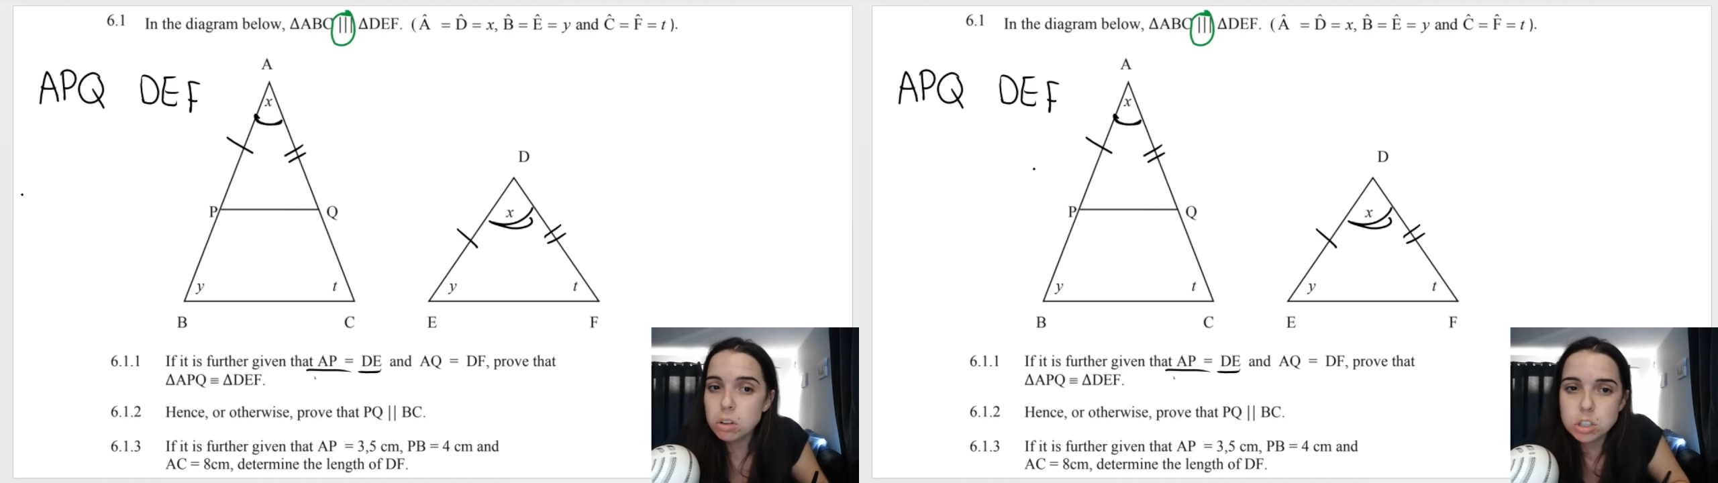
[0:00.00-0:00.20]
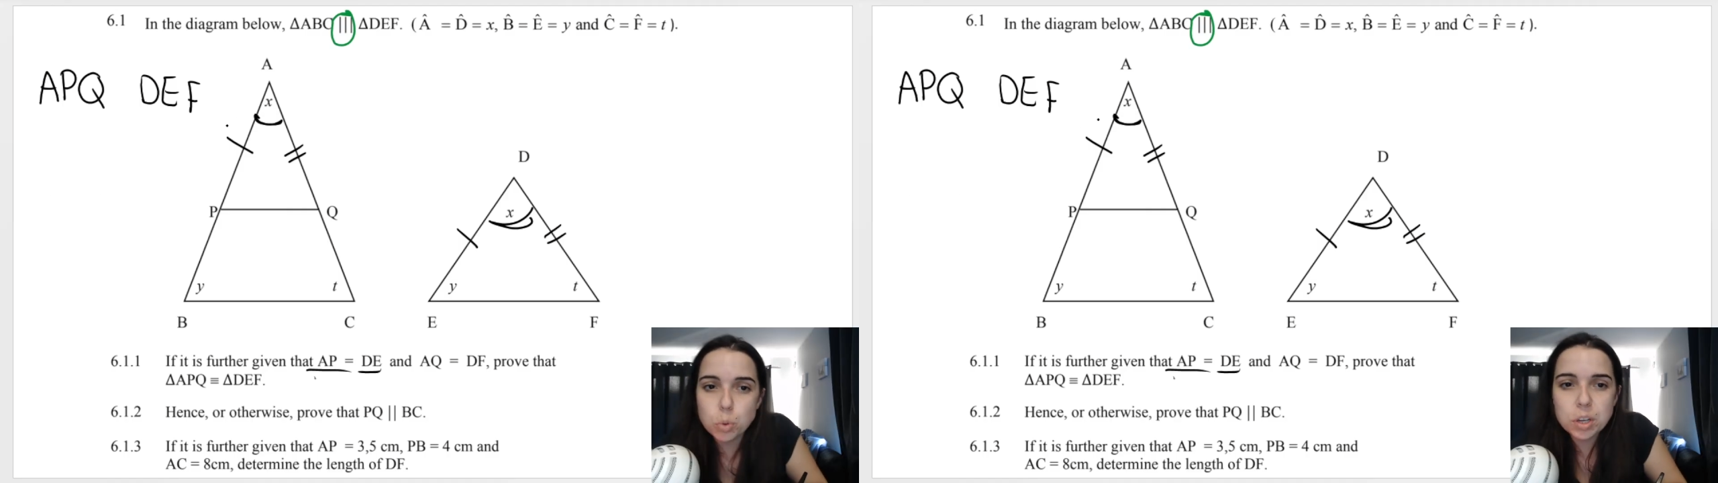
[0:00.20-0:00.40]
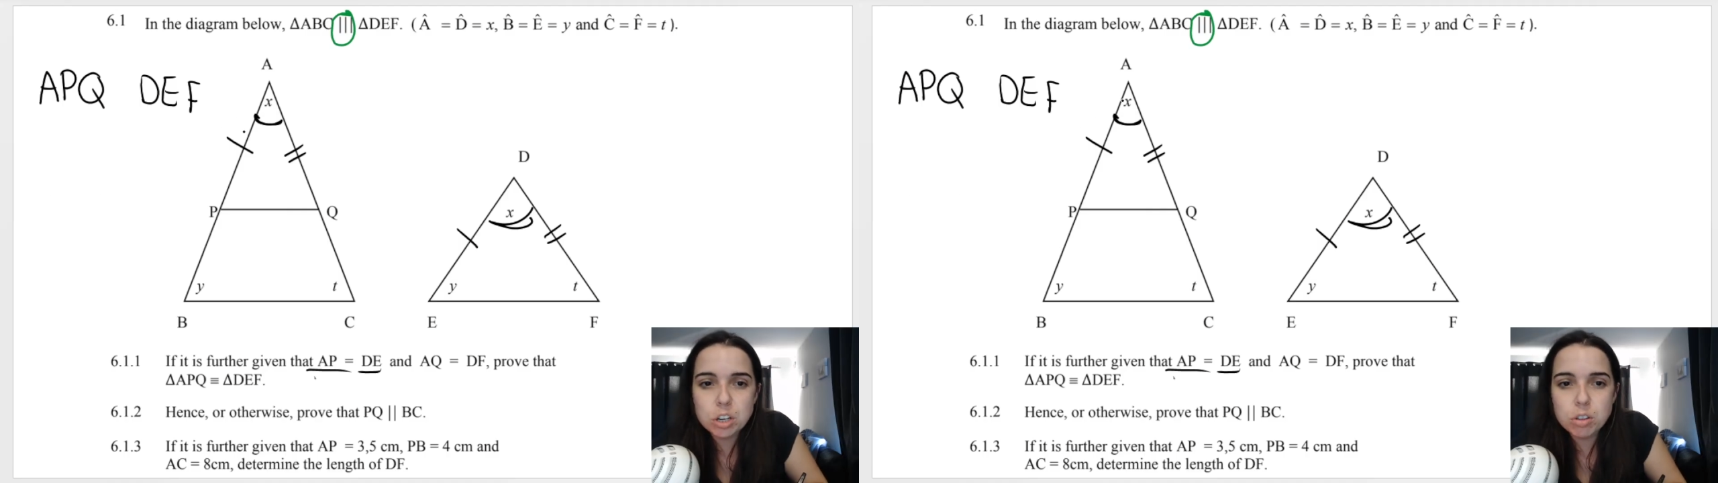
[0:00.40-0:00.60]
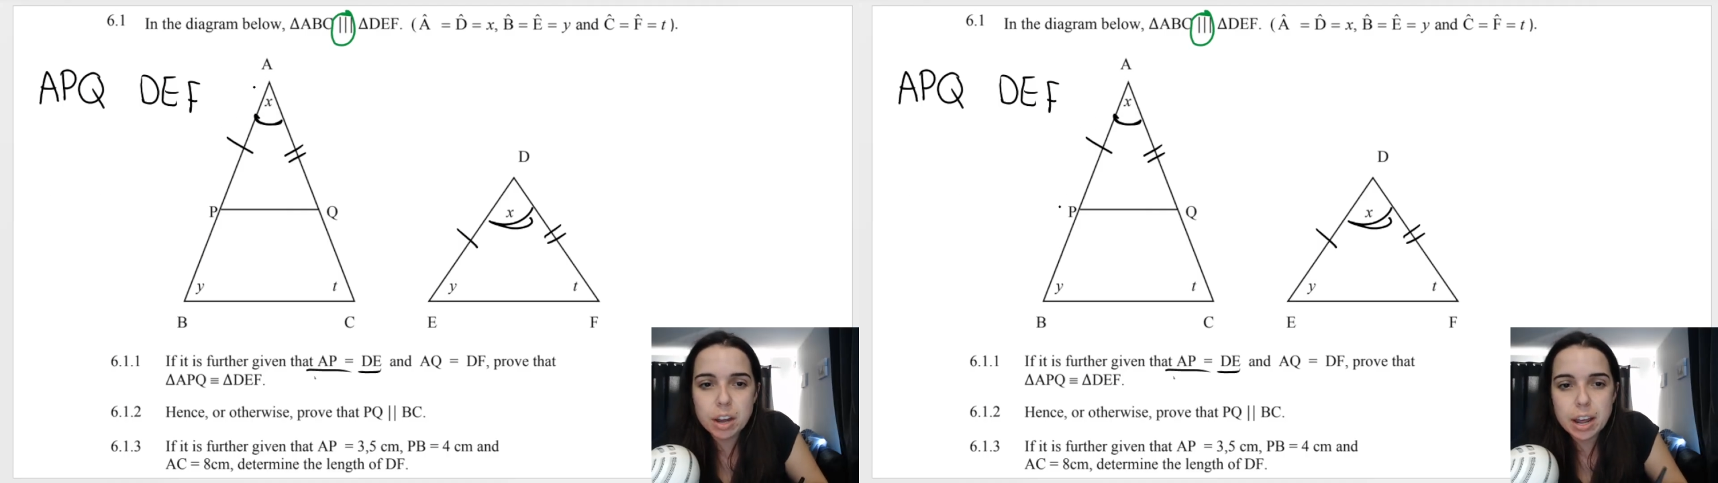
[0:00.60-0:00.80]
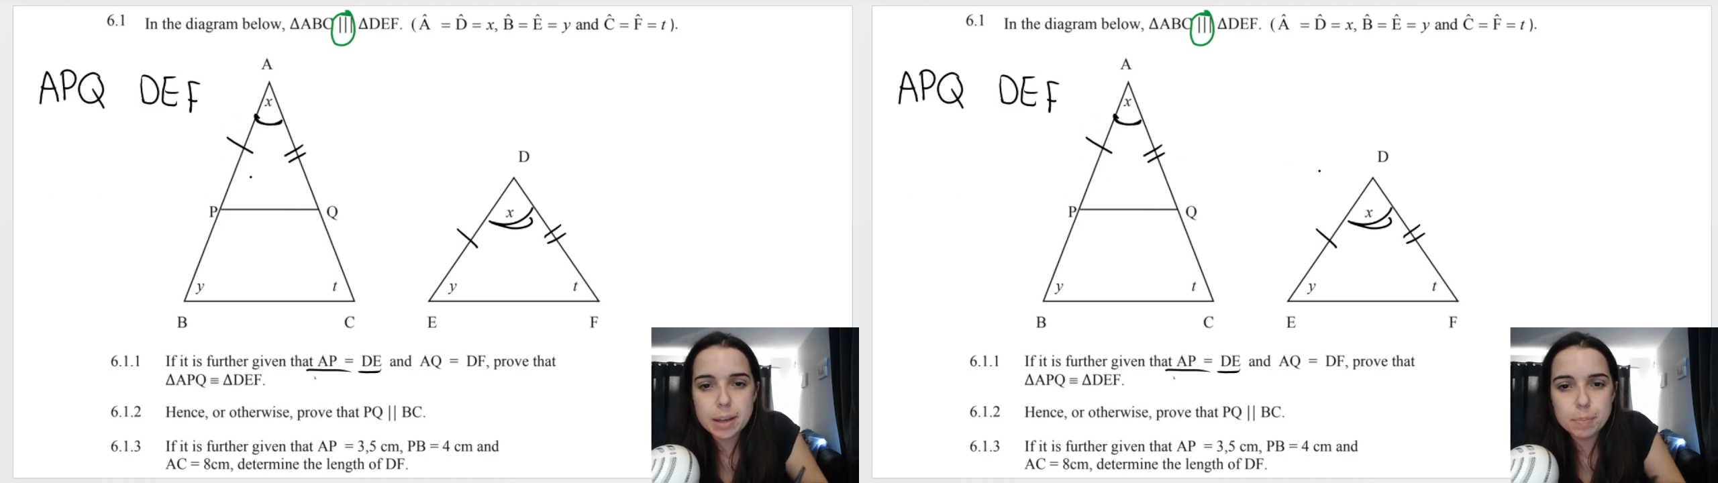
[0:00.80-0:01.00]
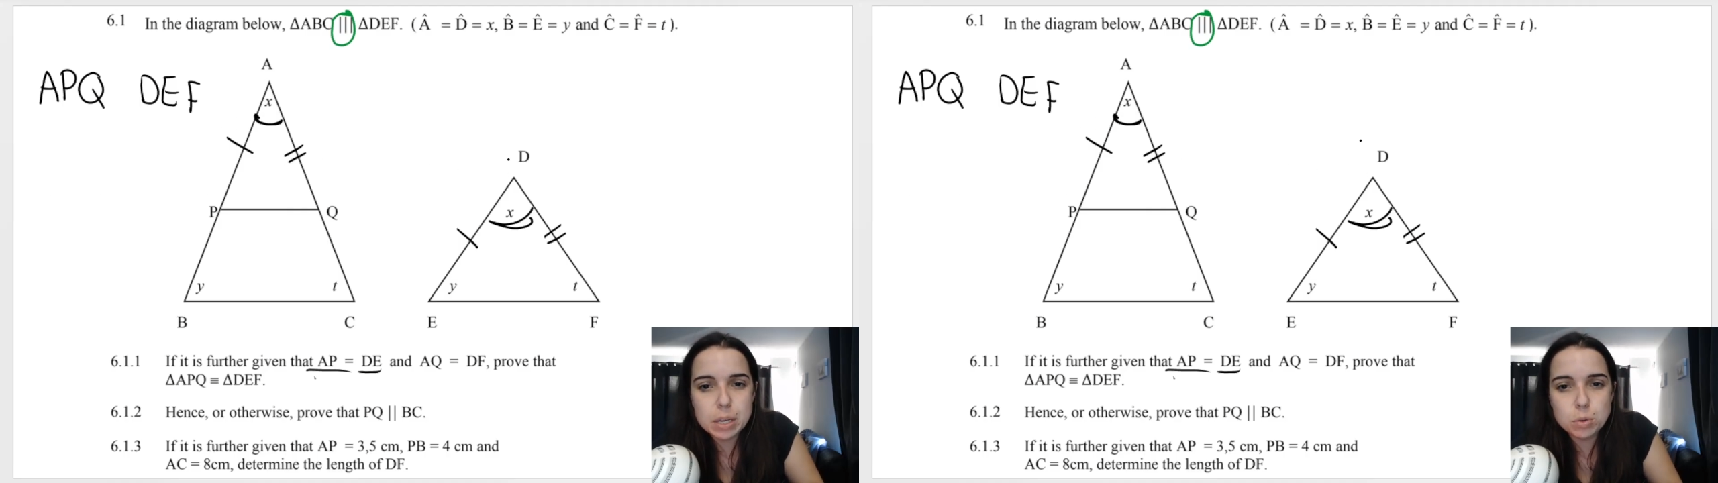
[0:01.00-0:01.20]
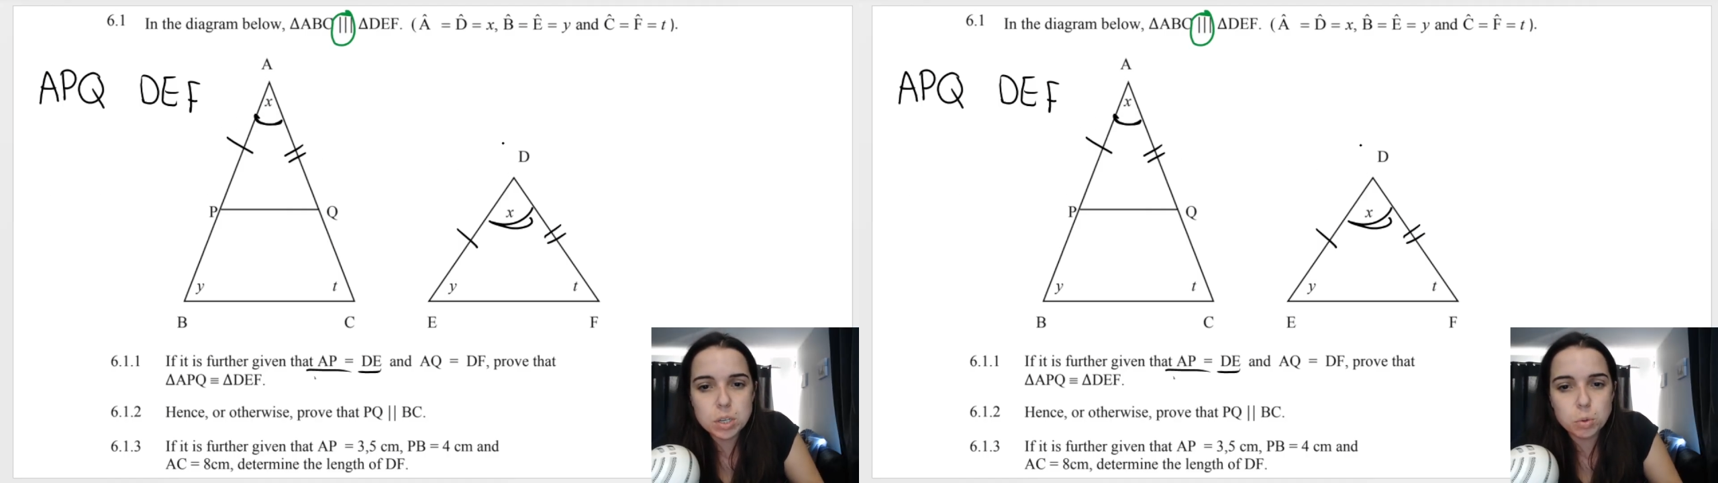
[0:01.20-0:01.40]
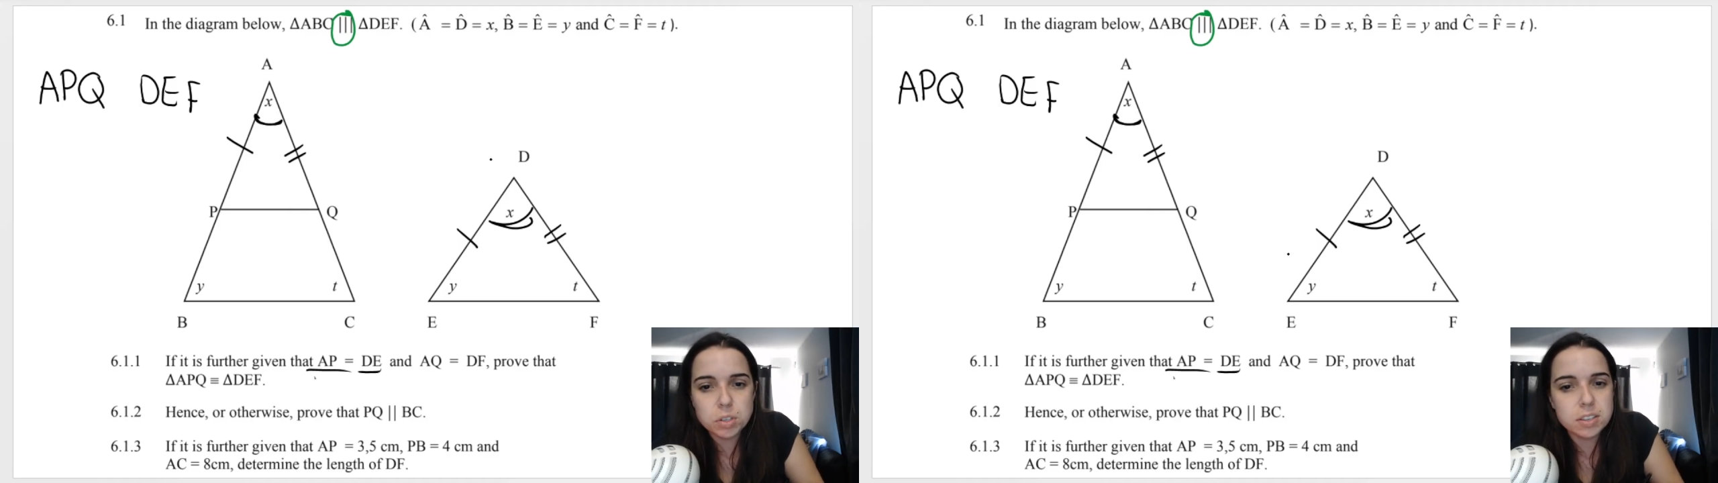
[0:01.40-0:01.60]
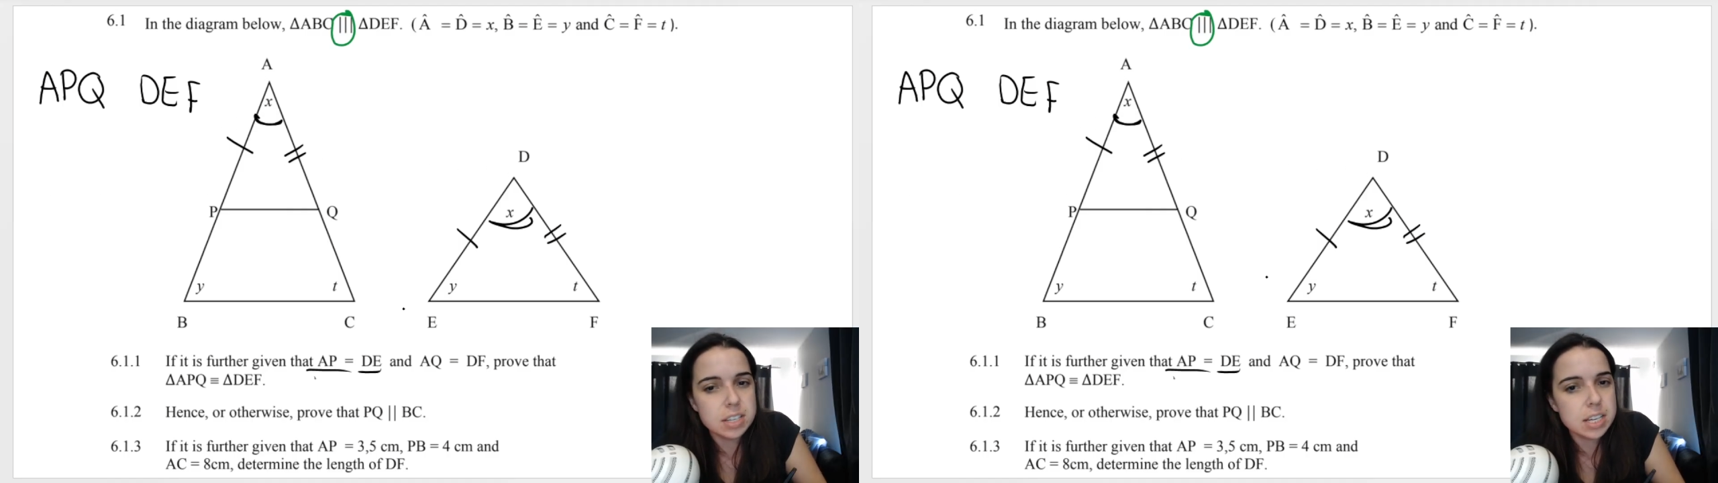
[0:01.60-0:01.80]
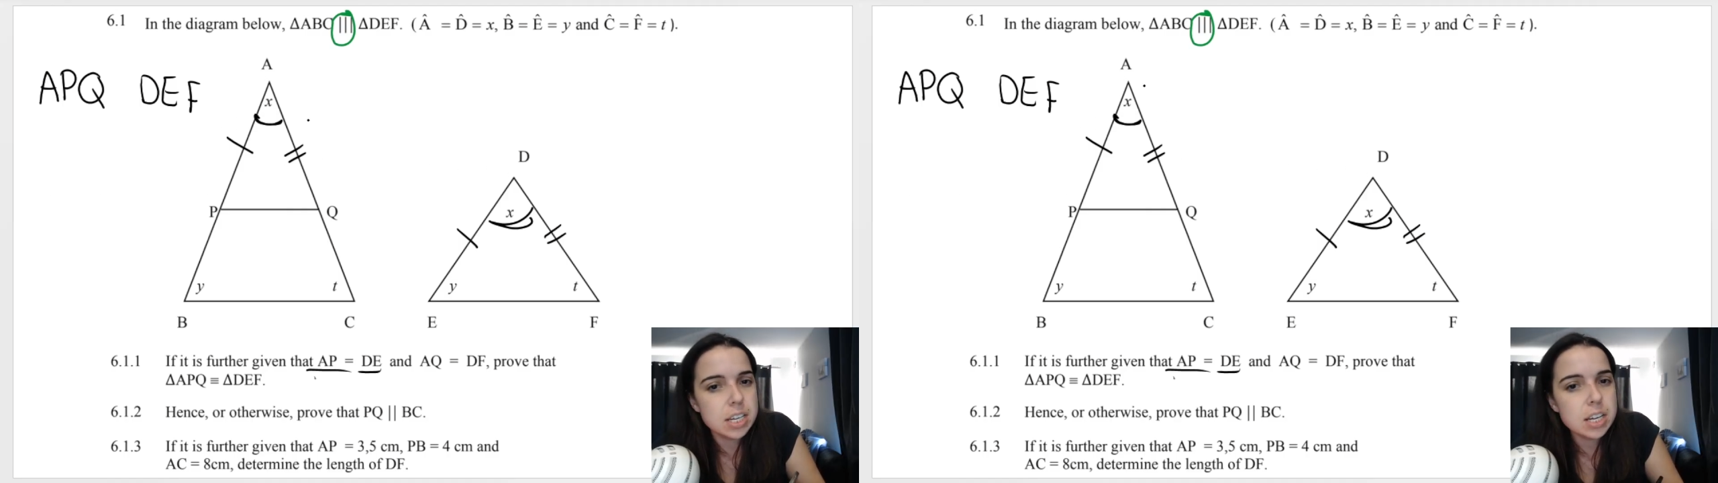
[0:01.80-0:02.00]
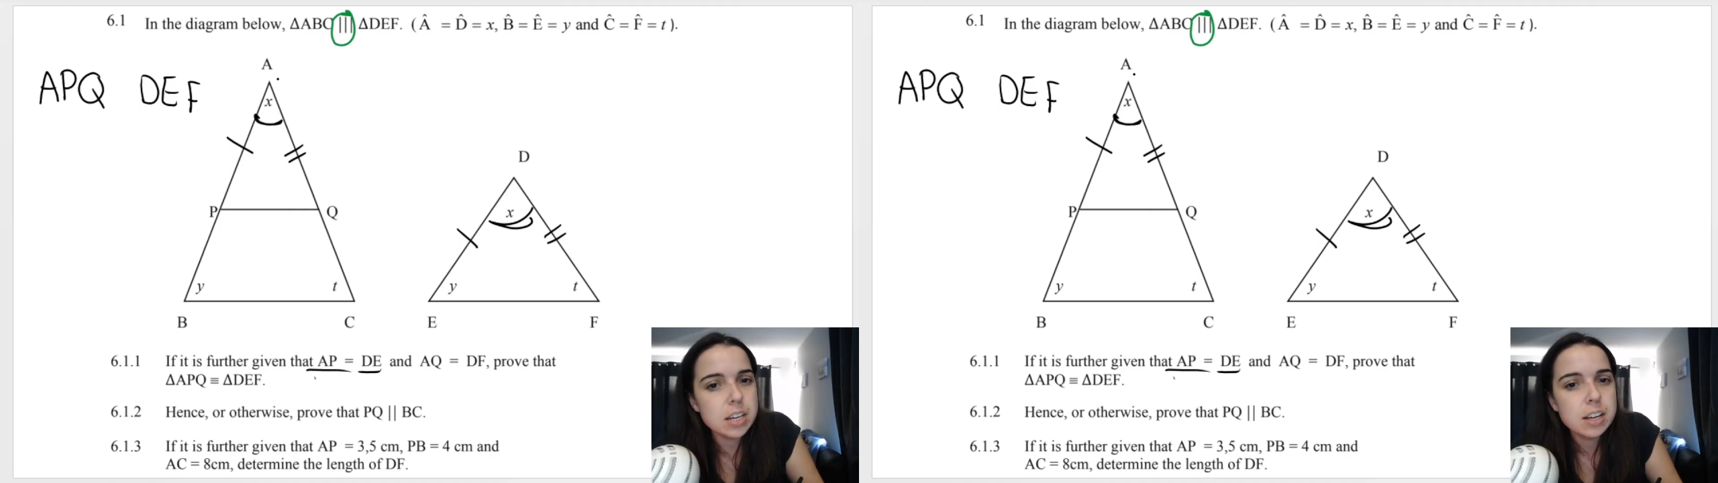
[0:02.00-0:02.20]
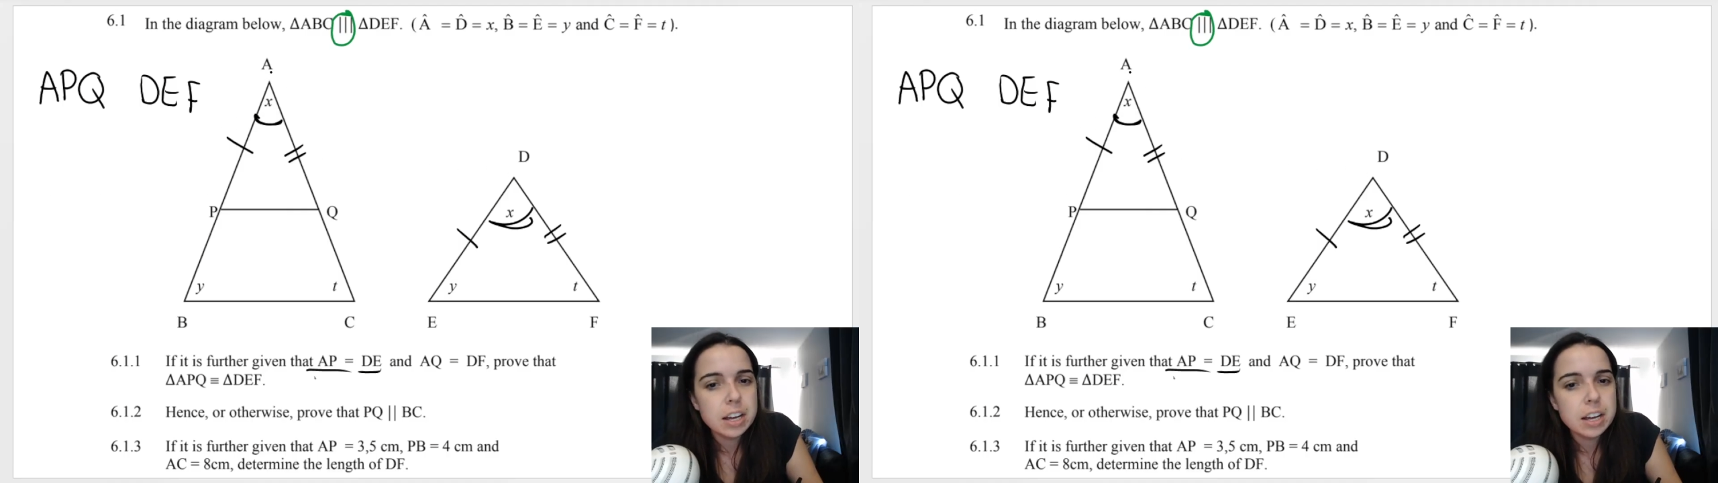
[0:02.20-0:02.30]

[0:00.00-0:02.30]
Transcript: So we knew that AP was equal to DE,